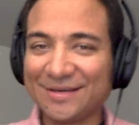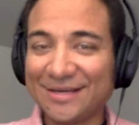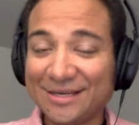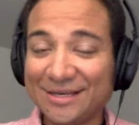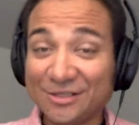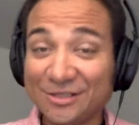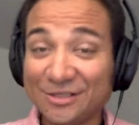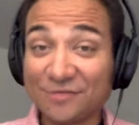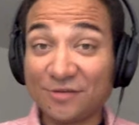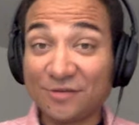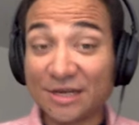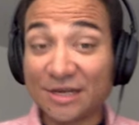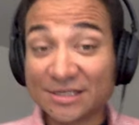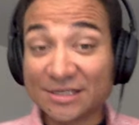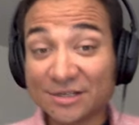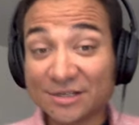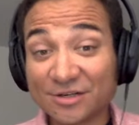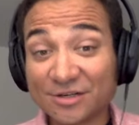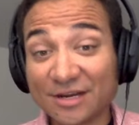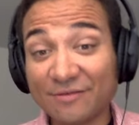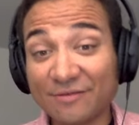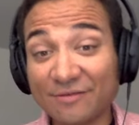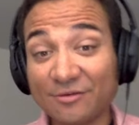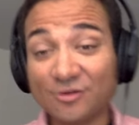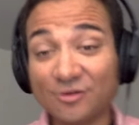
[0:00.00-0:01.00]
So if you guys are
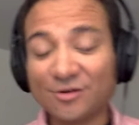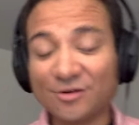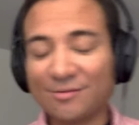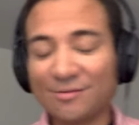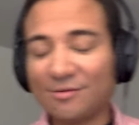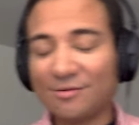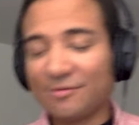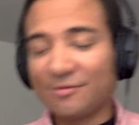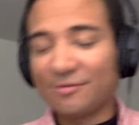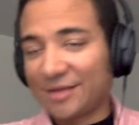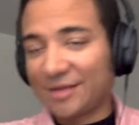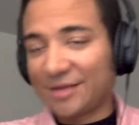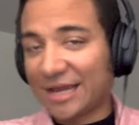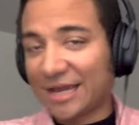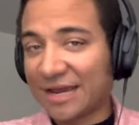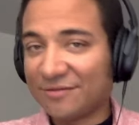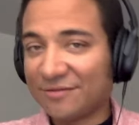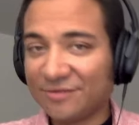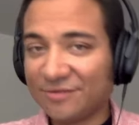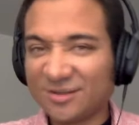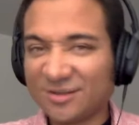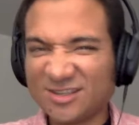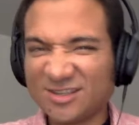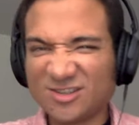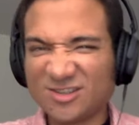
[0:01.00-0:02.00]
having trouble with
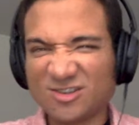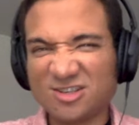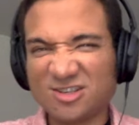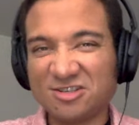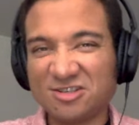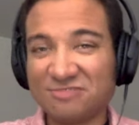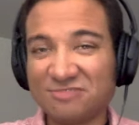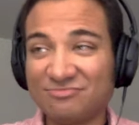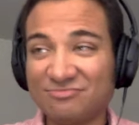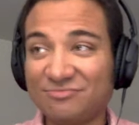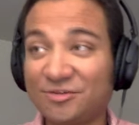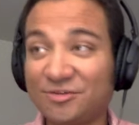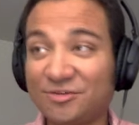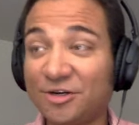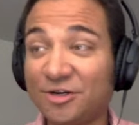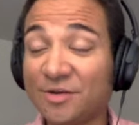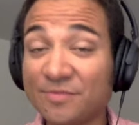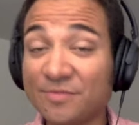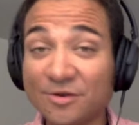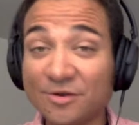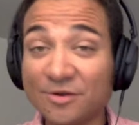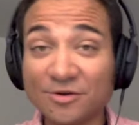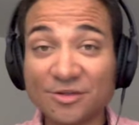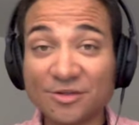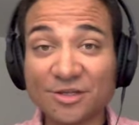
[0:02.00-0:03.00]
Canvas or just your
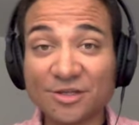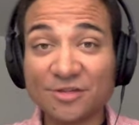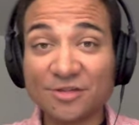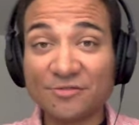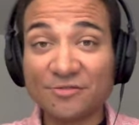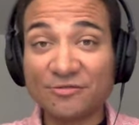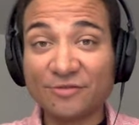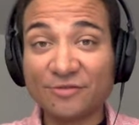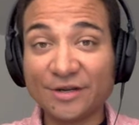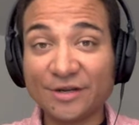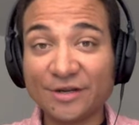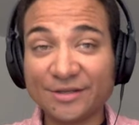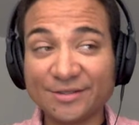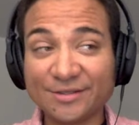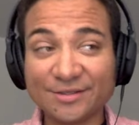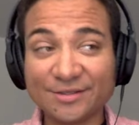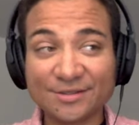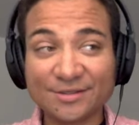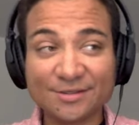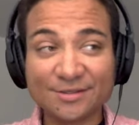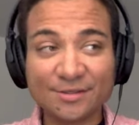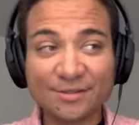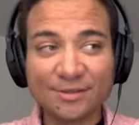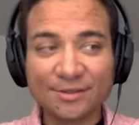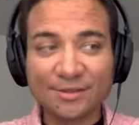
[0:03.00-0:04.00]
computer's on the
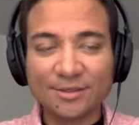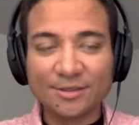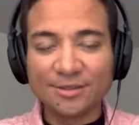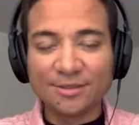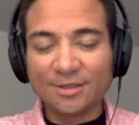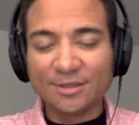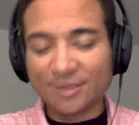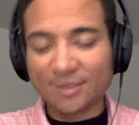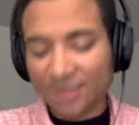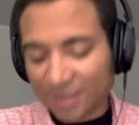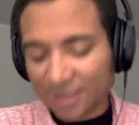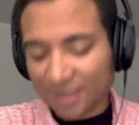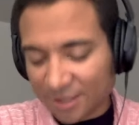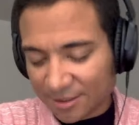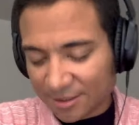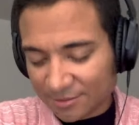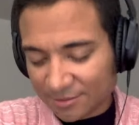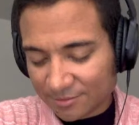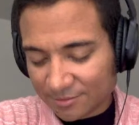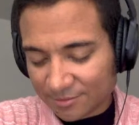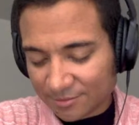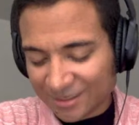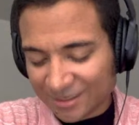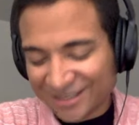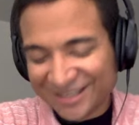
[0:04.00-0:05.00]
fritz,
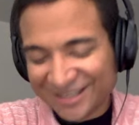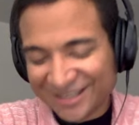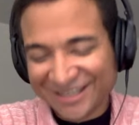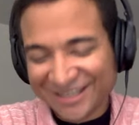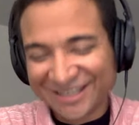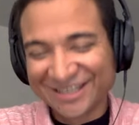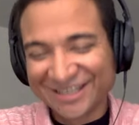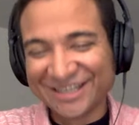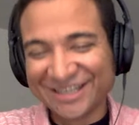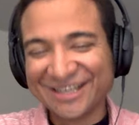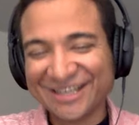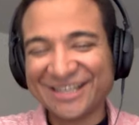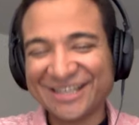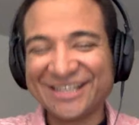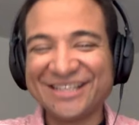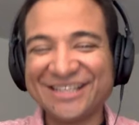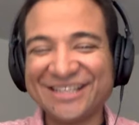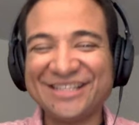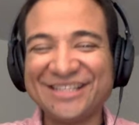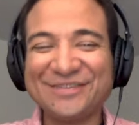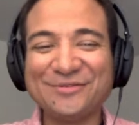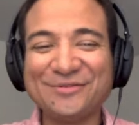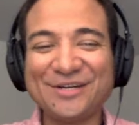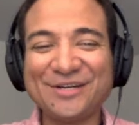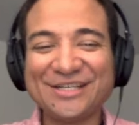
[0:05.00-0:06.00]
again,
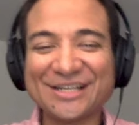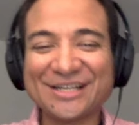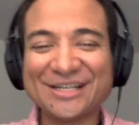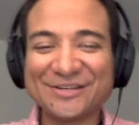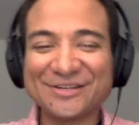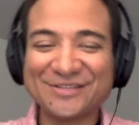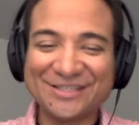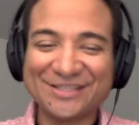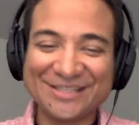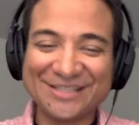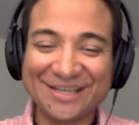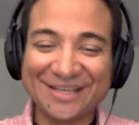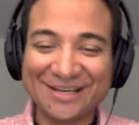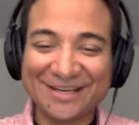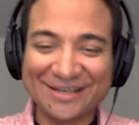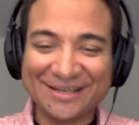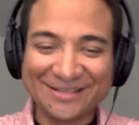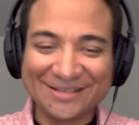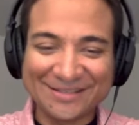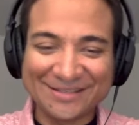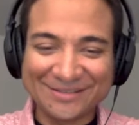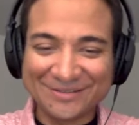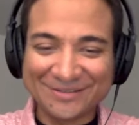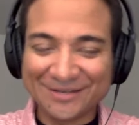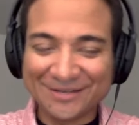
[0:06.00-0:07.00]
then reach out to
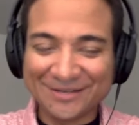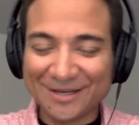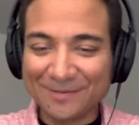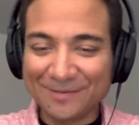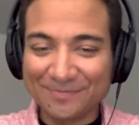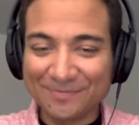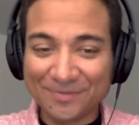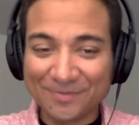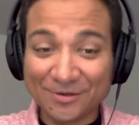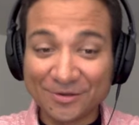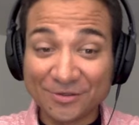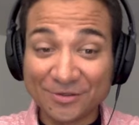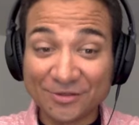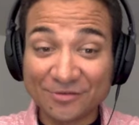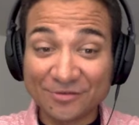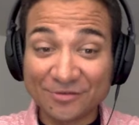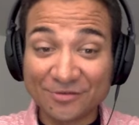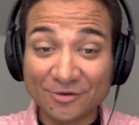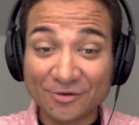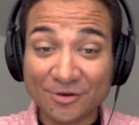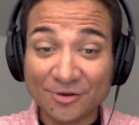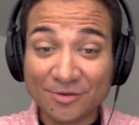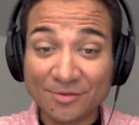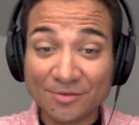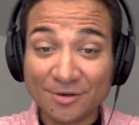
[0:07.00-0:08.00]
techs. Okay, there's their
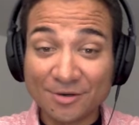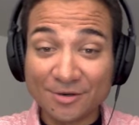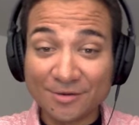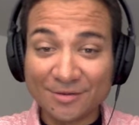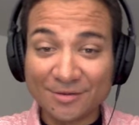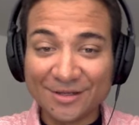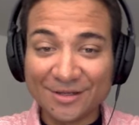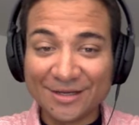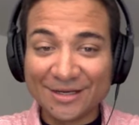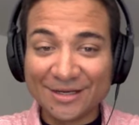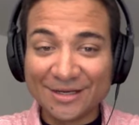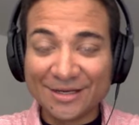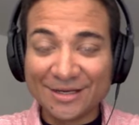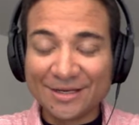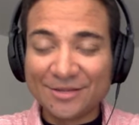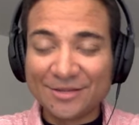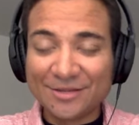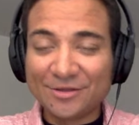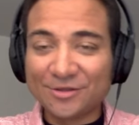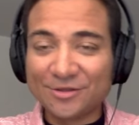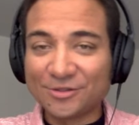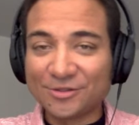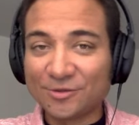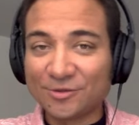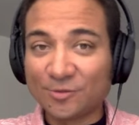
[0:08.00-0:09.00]
phone number,
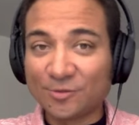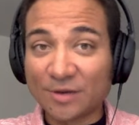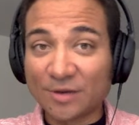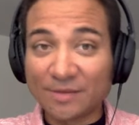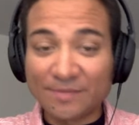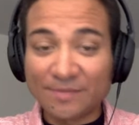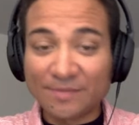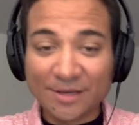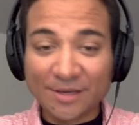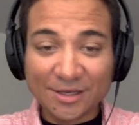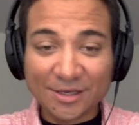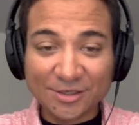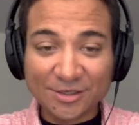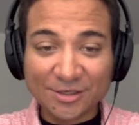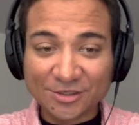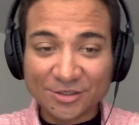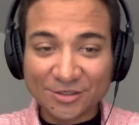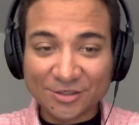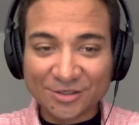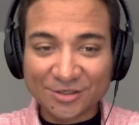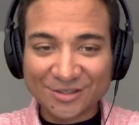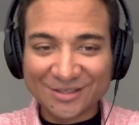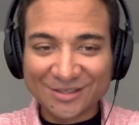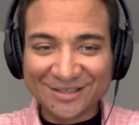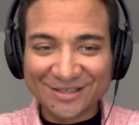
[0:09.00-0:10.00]
there's their webpage,
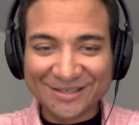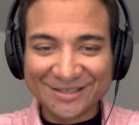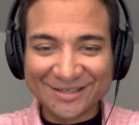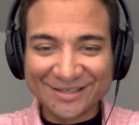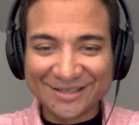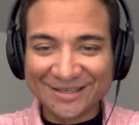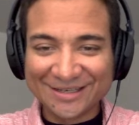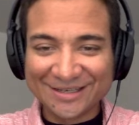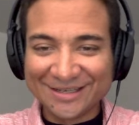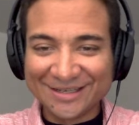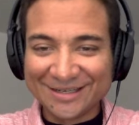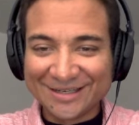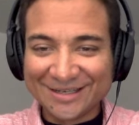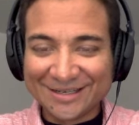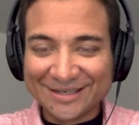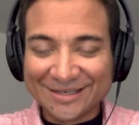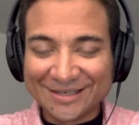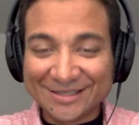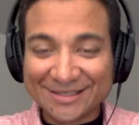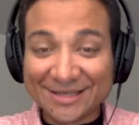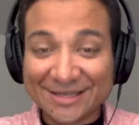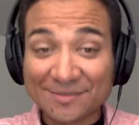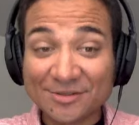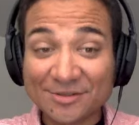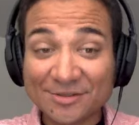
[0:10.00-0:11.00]

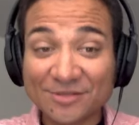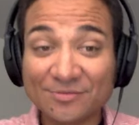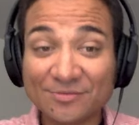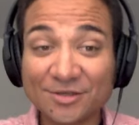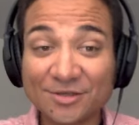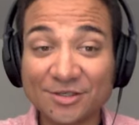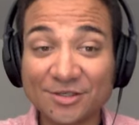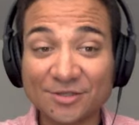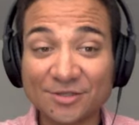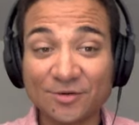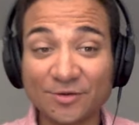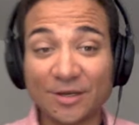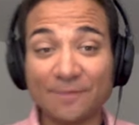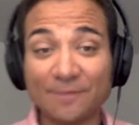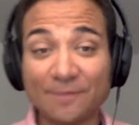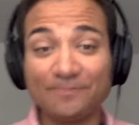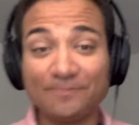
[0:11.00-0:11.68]
assignment submissions. Okay,